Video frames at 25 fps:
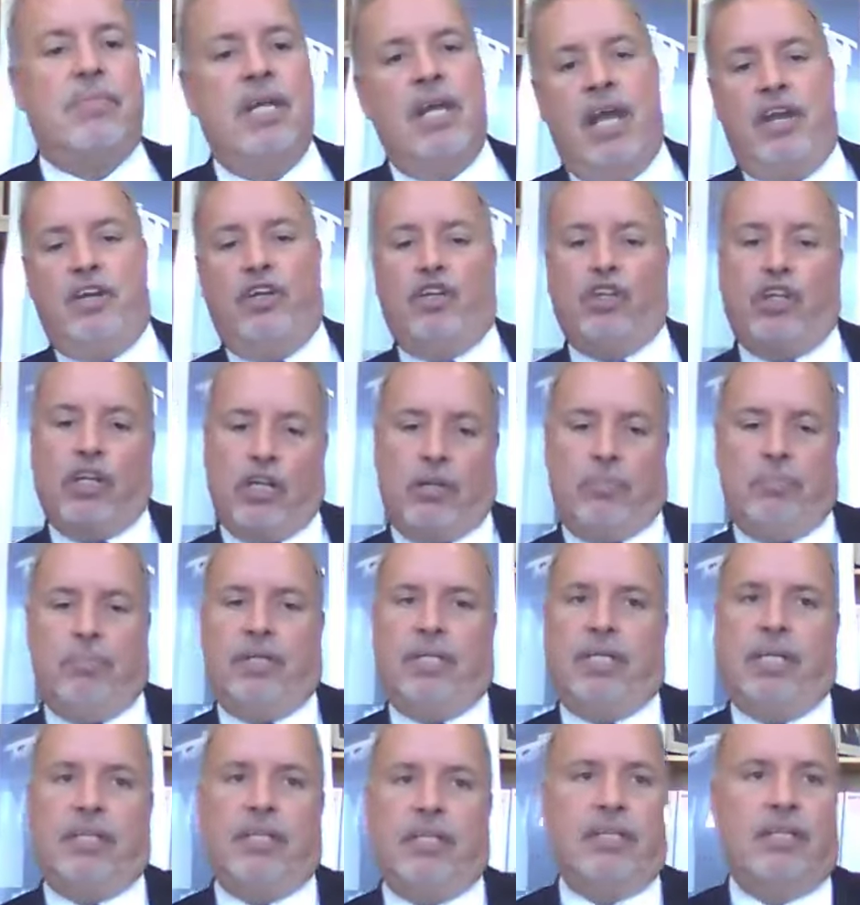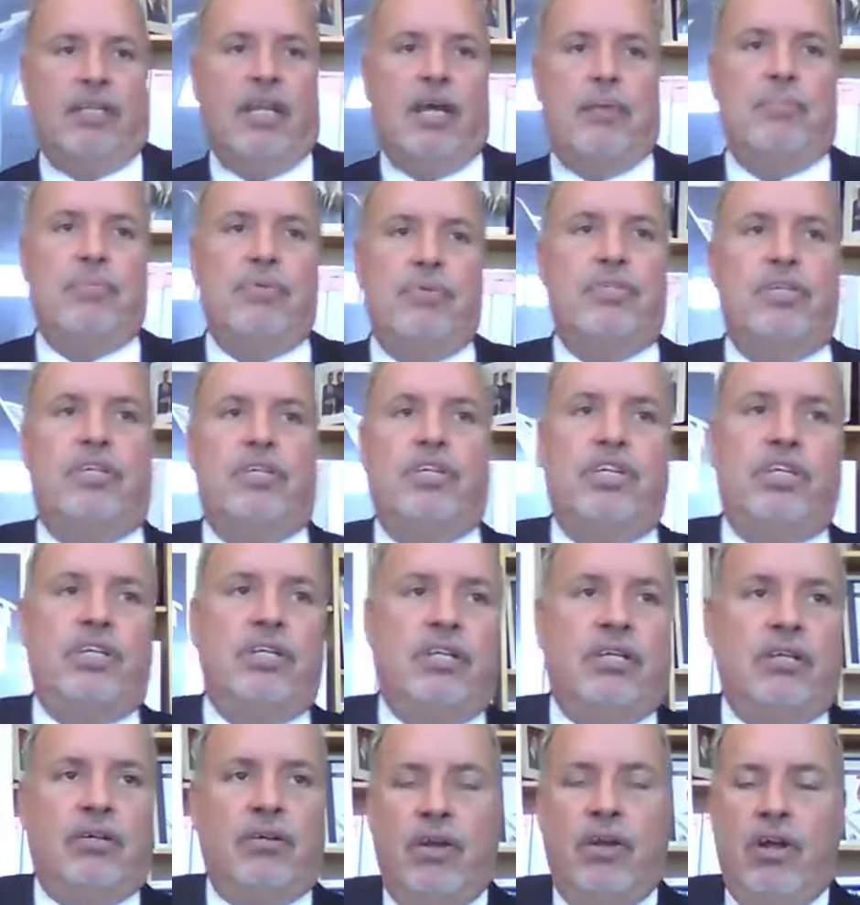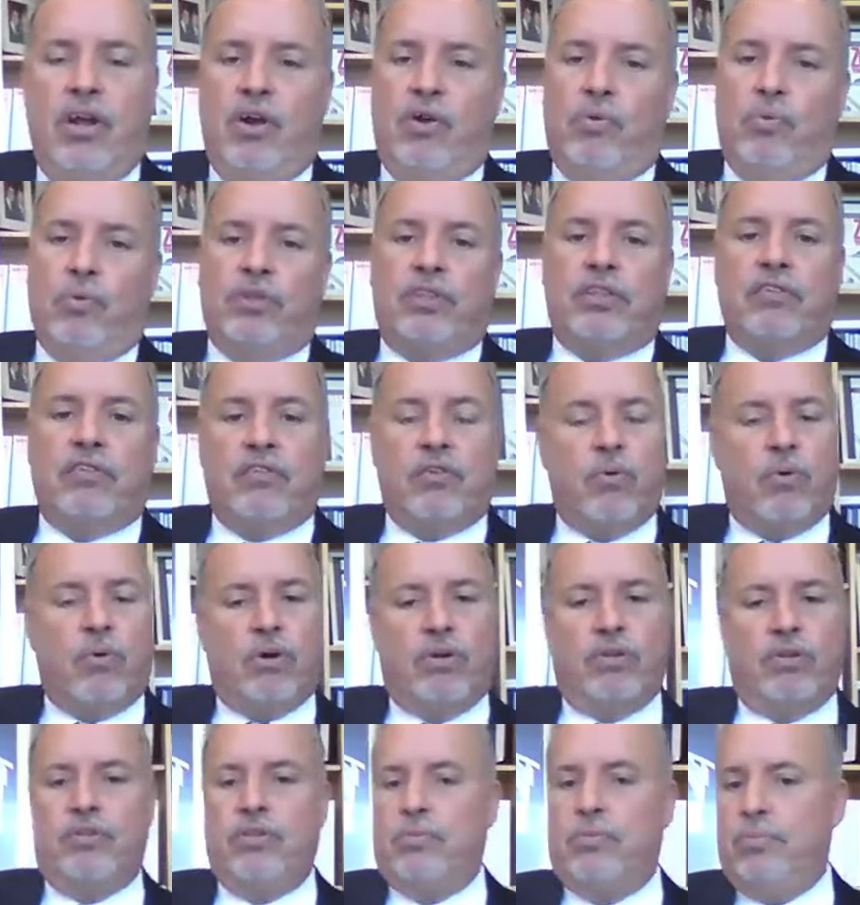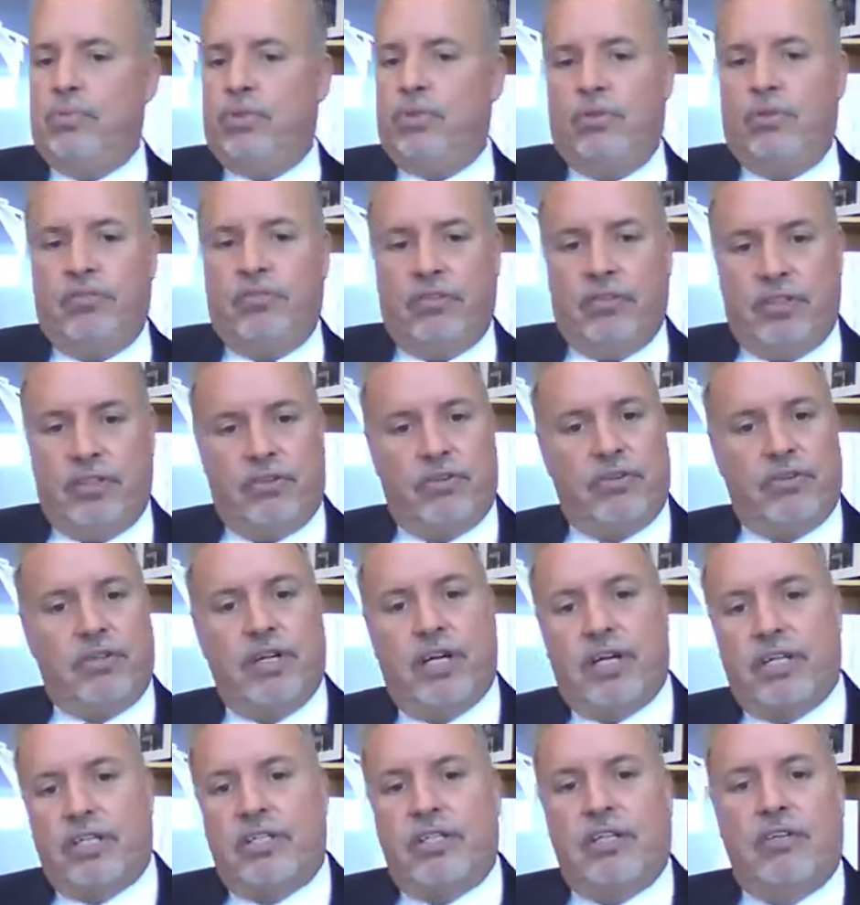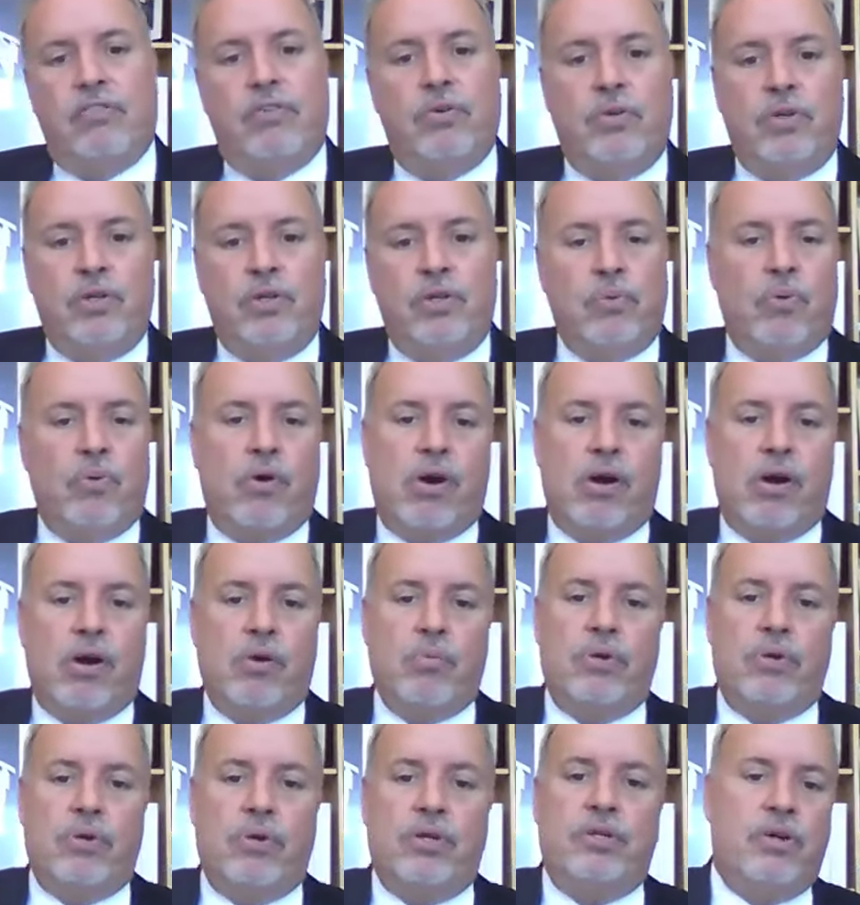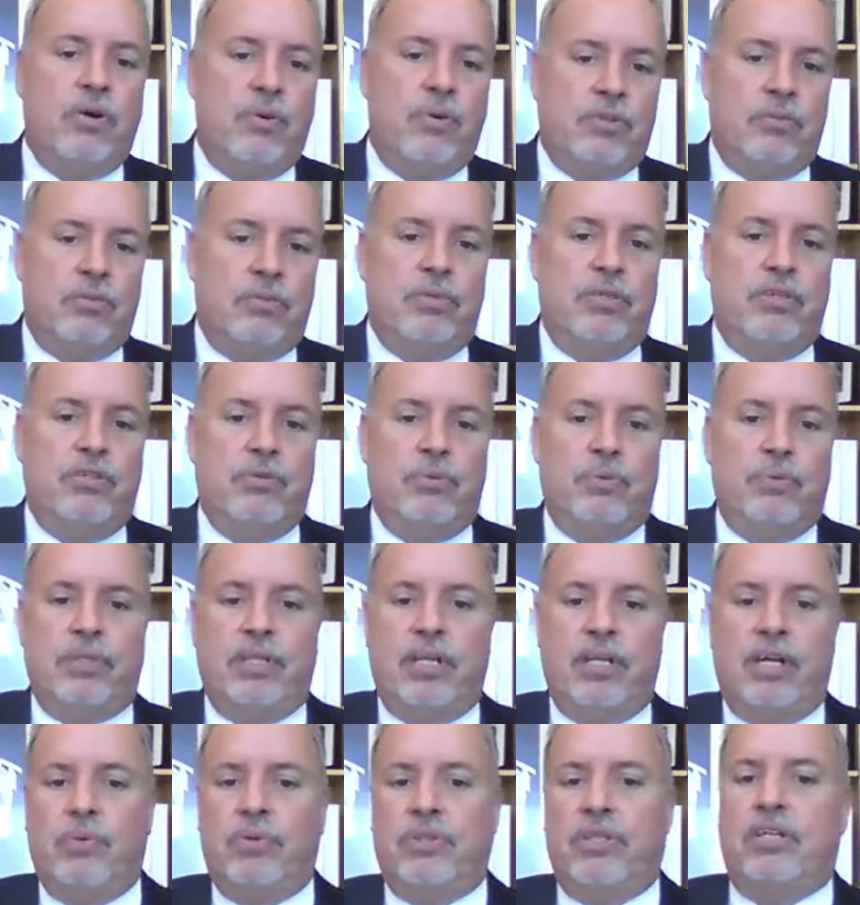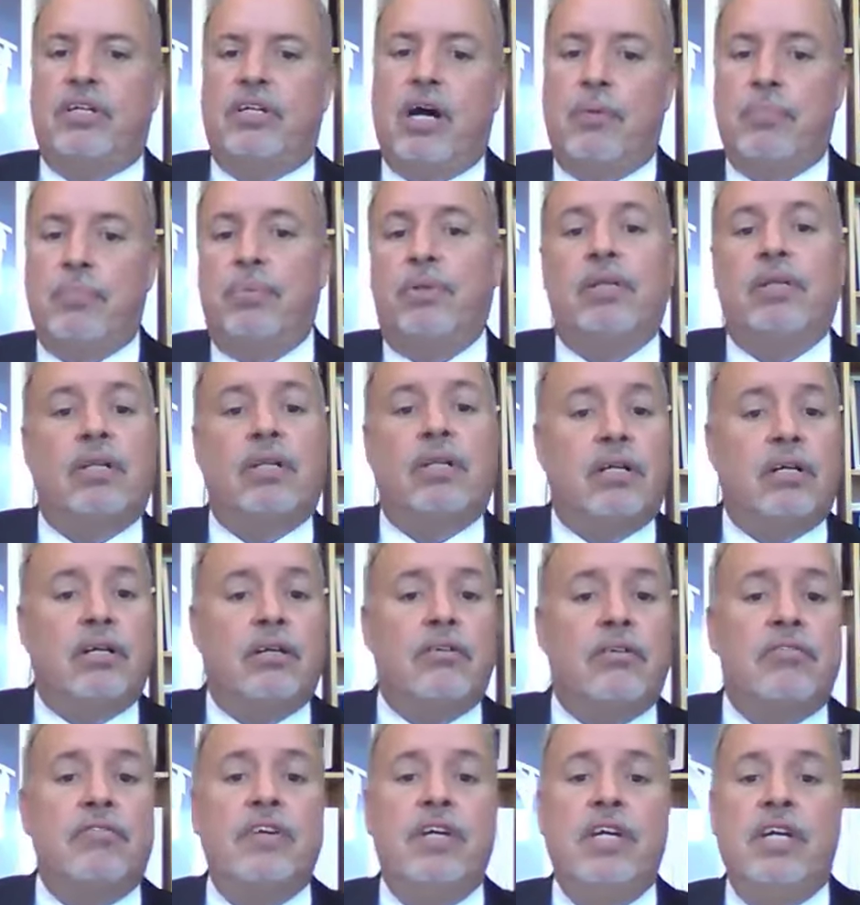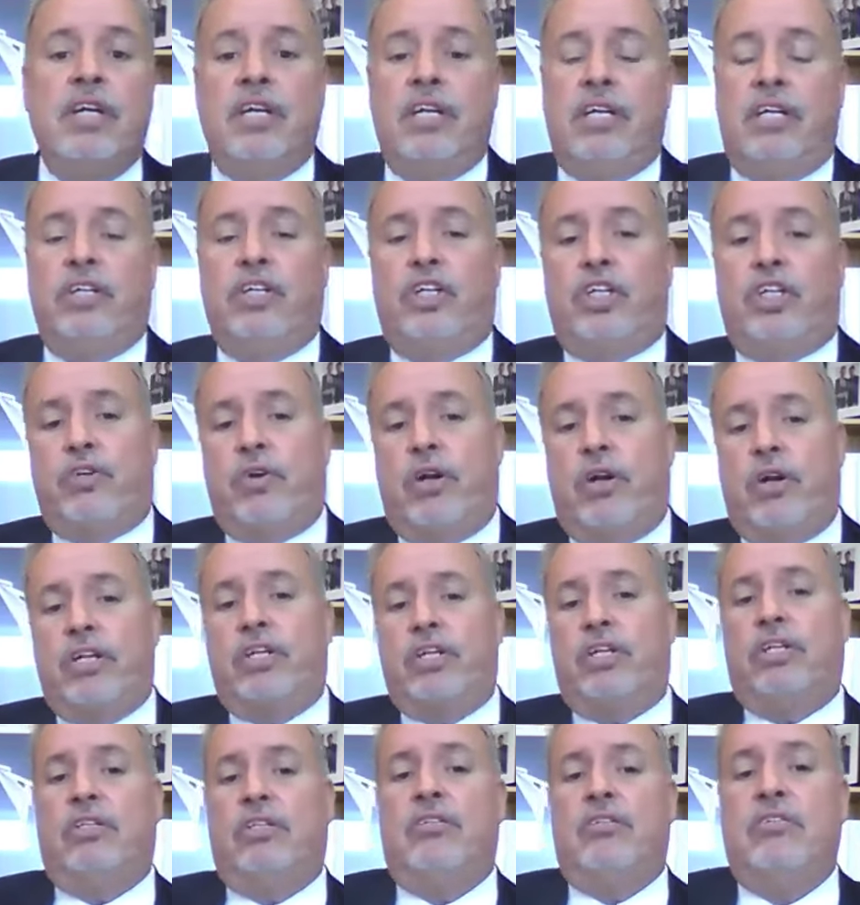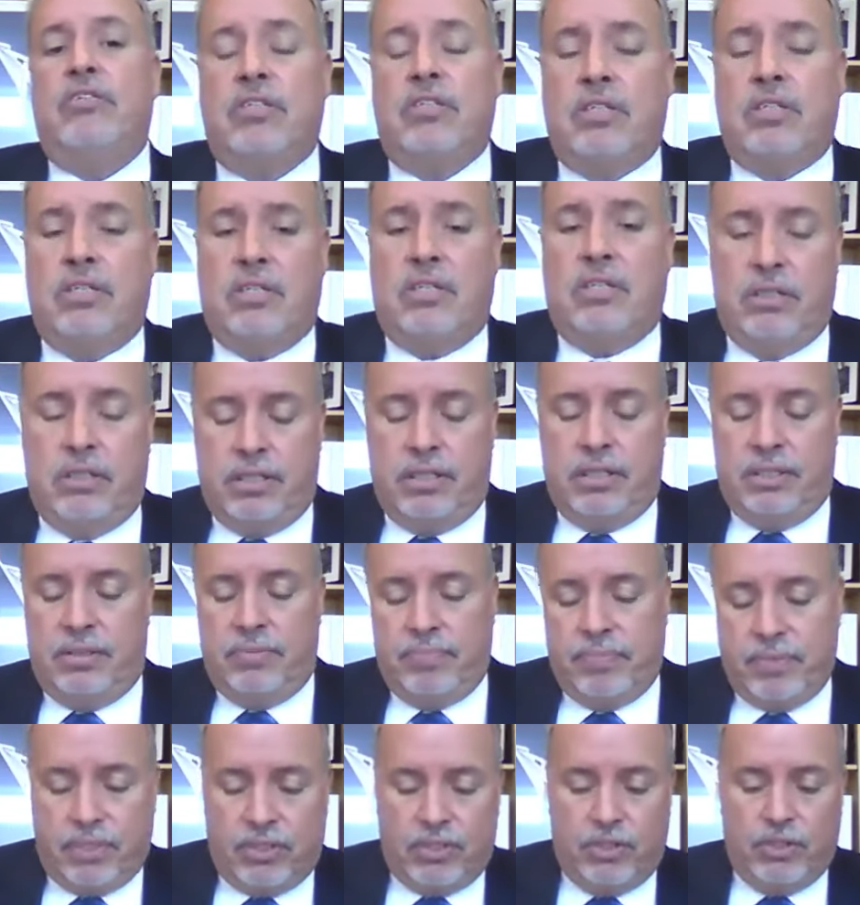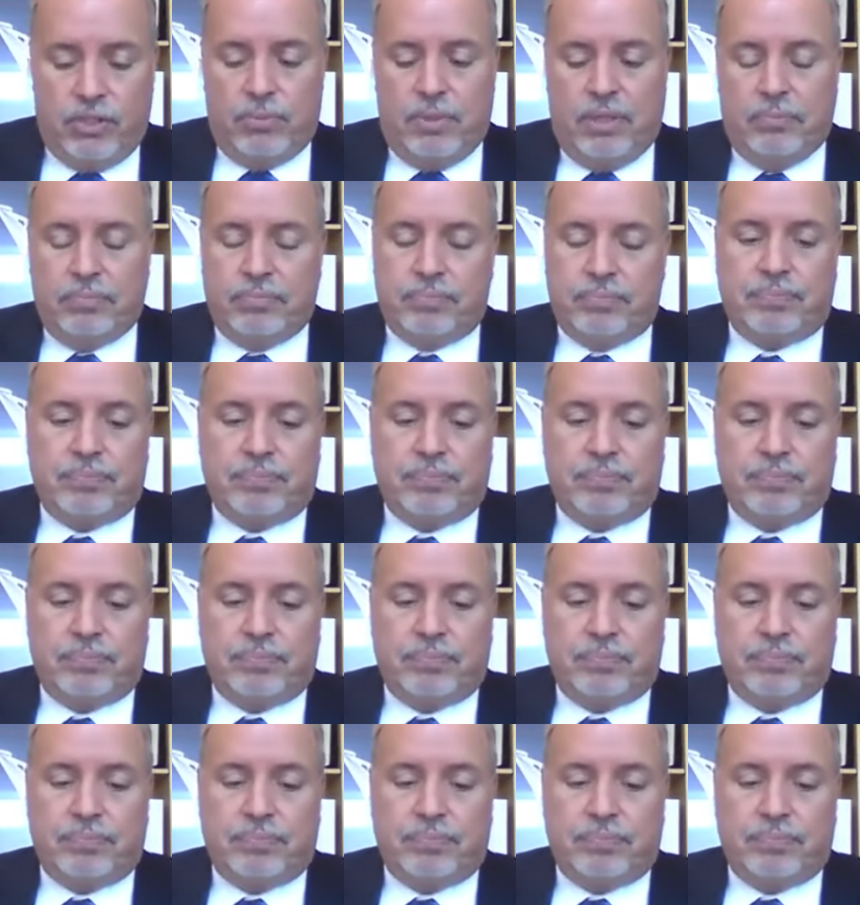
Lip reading: And you're going to begin the deposition with, of course, your beautiful introduction of who you are and what you're going to be doing there with a couple of instructions. Excuse me.